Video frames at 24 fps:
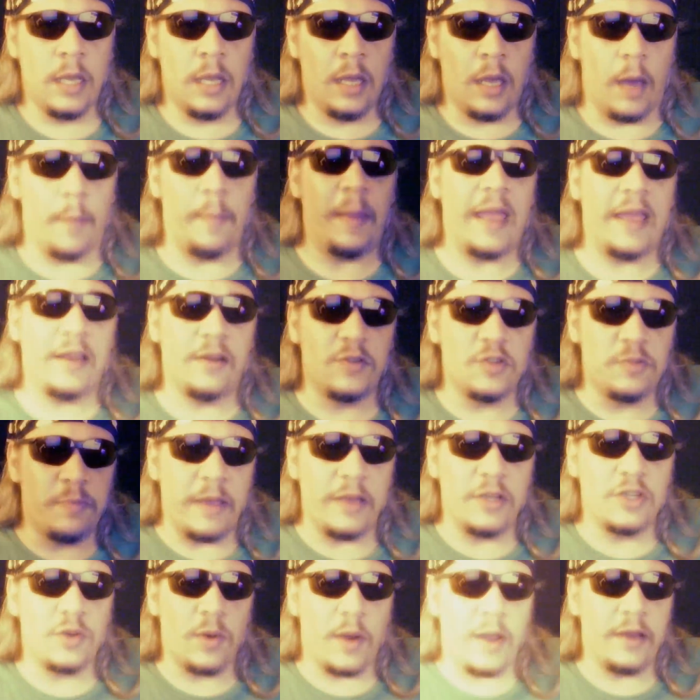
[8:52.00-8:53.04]
A man who's
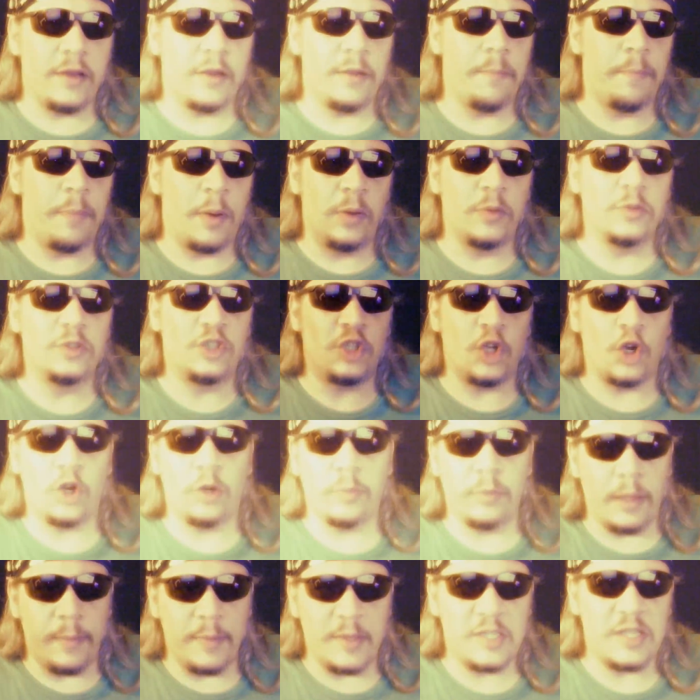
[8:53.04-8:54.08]
been trying to impose
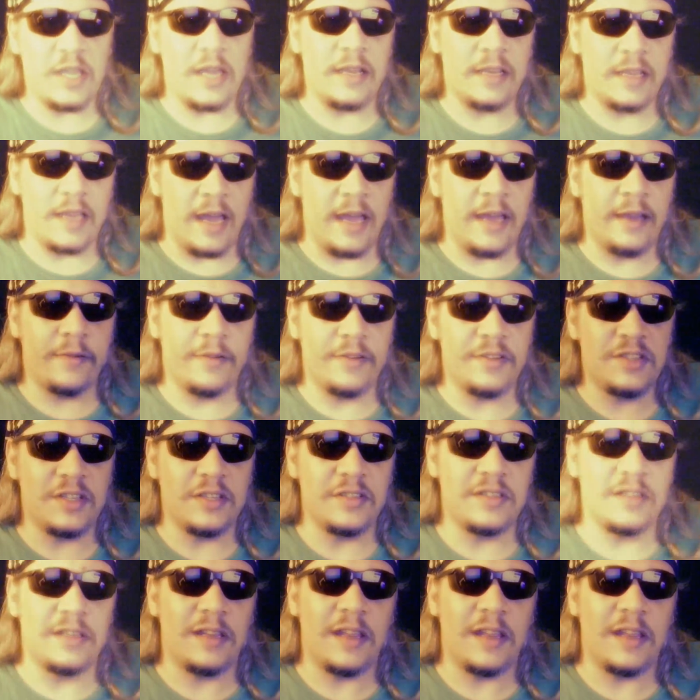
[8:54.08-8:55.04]
term limits on Congress since the